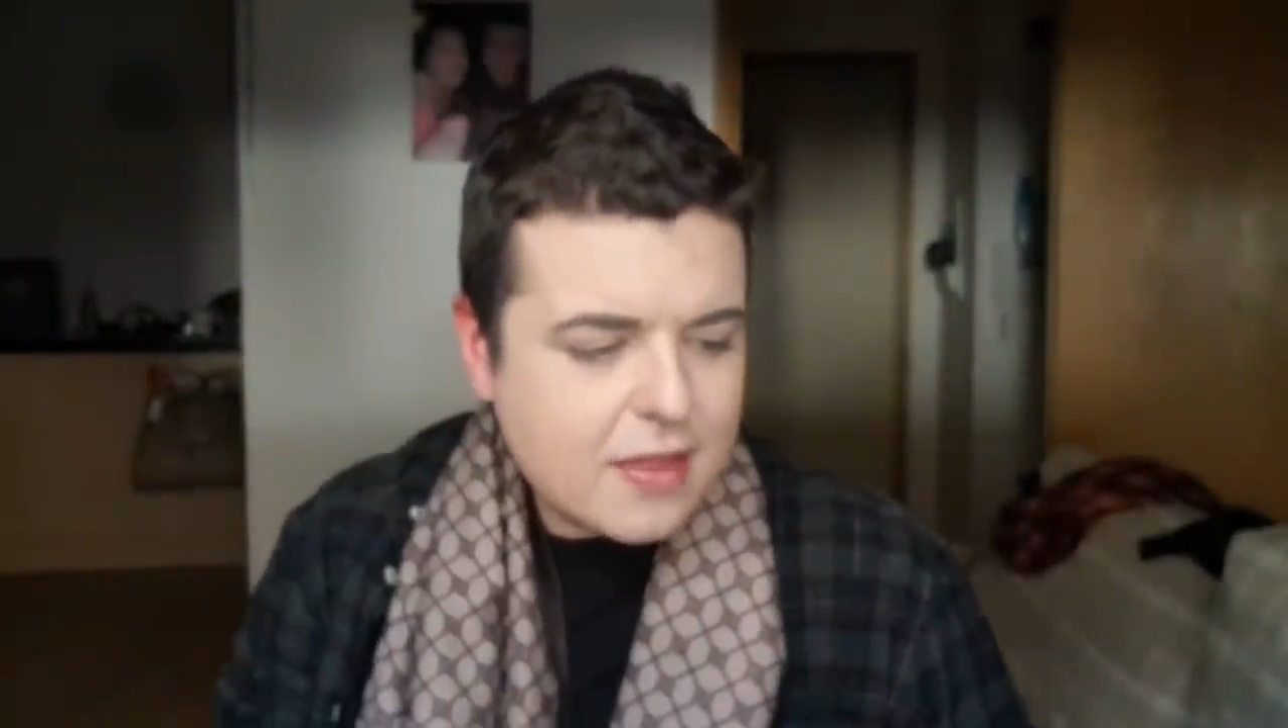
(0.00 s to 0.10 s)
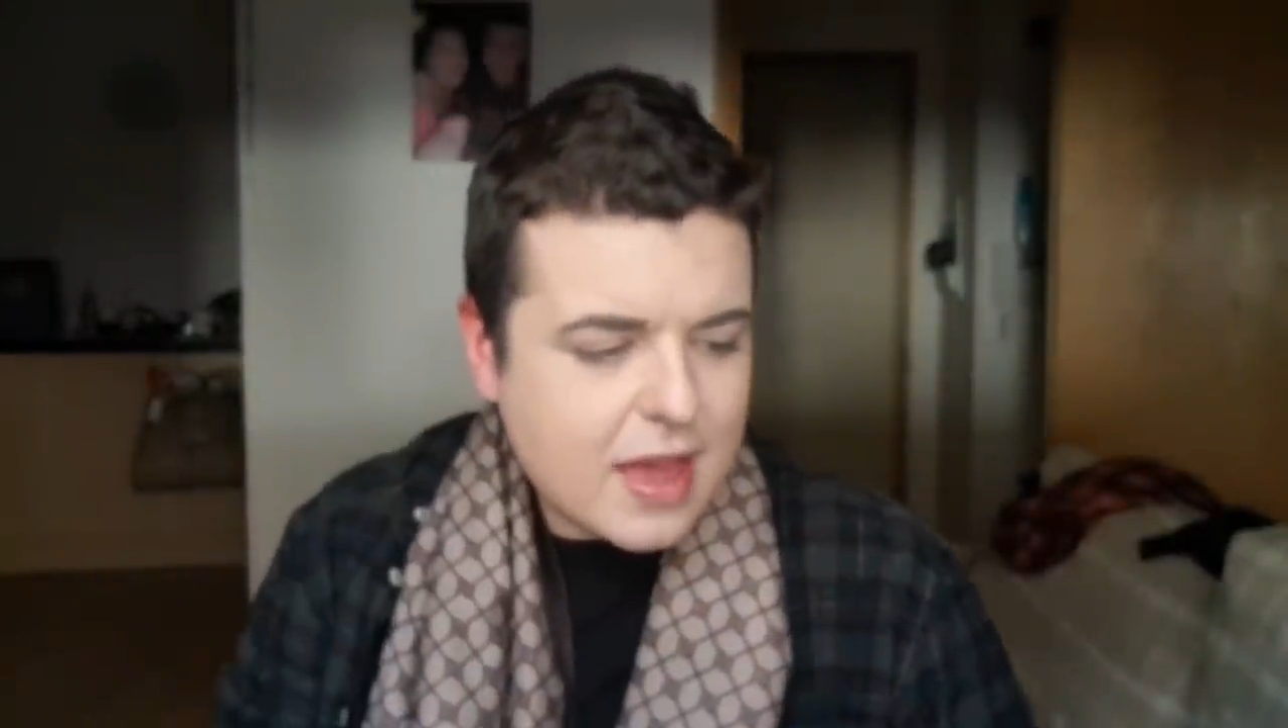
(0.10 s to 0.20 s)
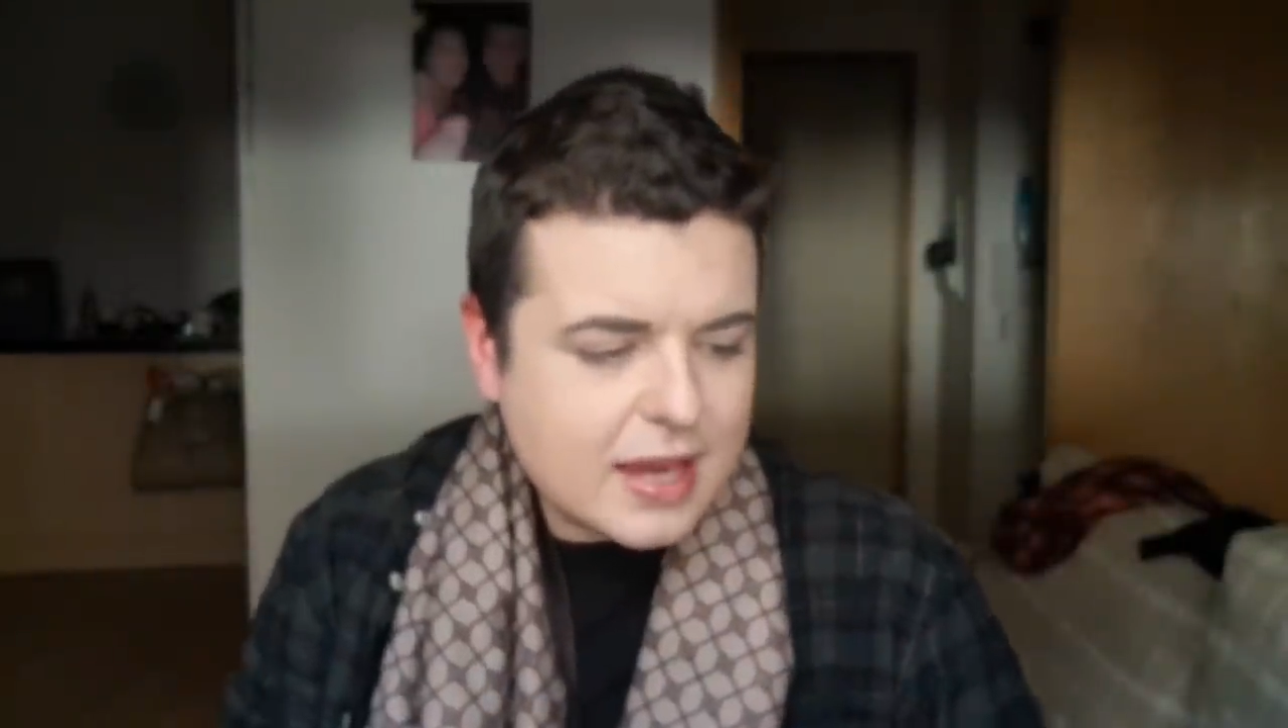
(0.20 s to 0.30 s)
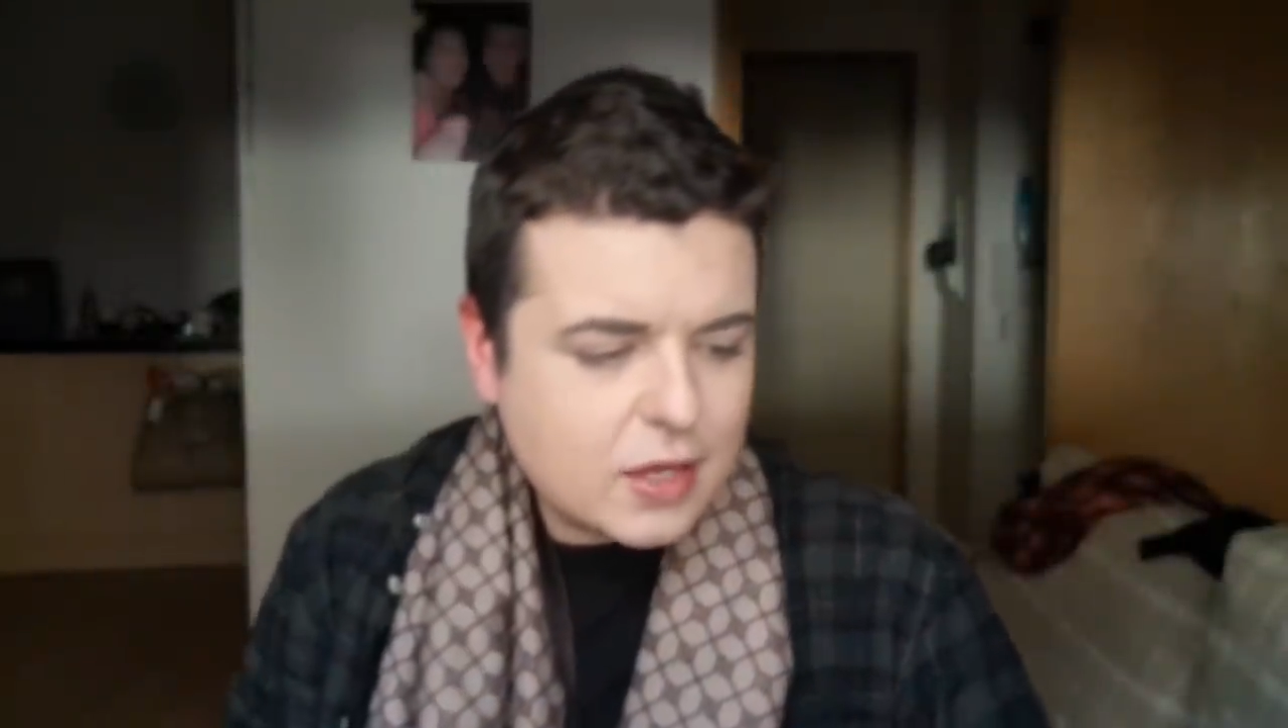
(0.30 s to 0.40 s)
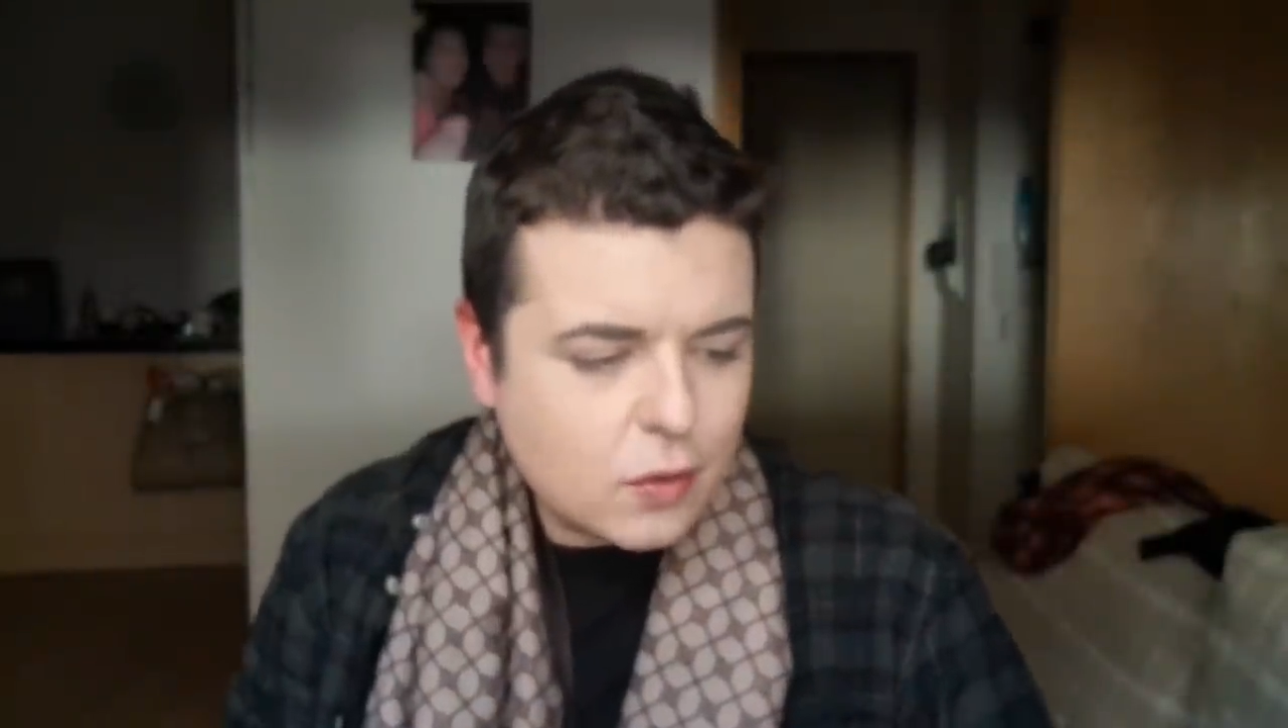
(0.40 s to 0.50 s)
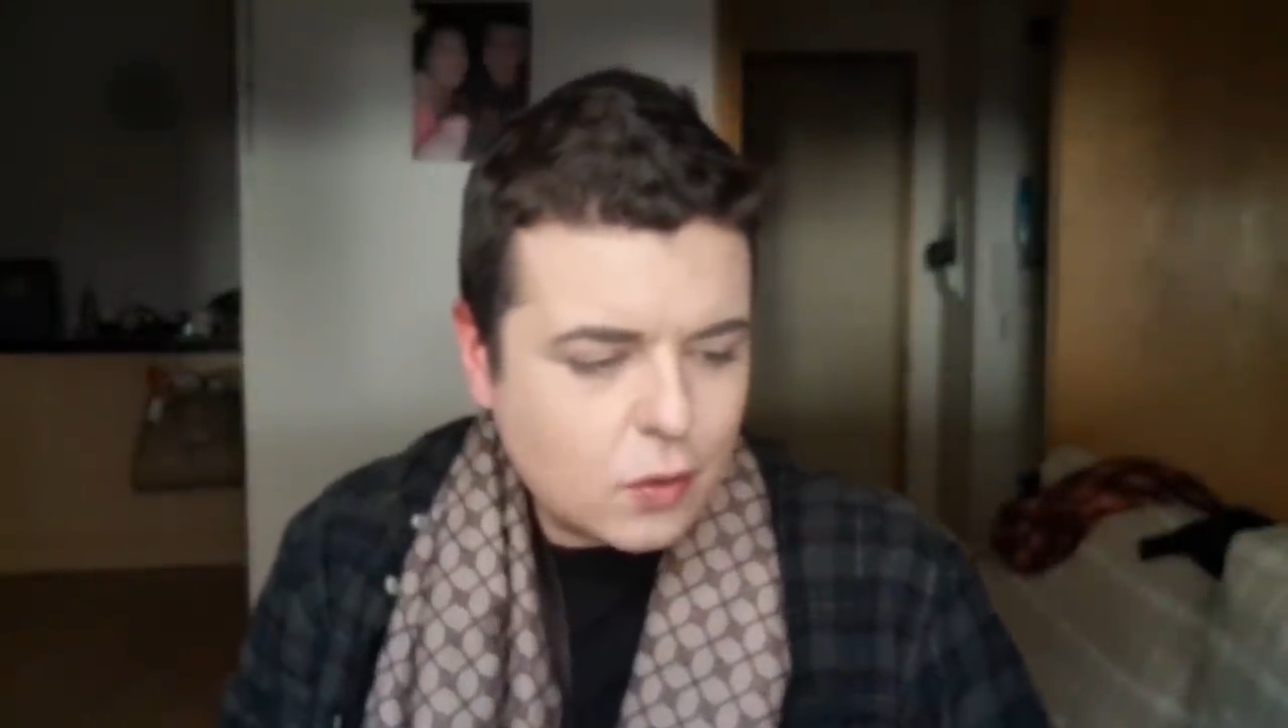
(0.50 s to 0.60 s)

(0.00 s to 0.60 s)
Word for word: Then he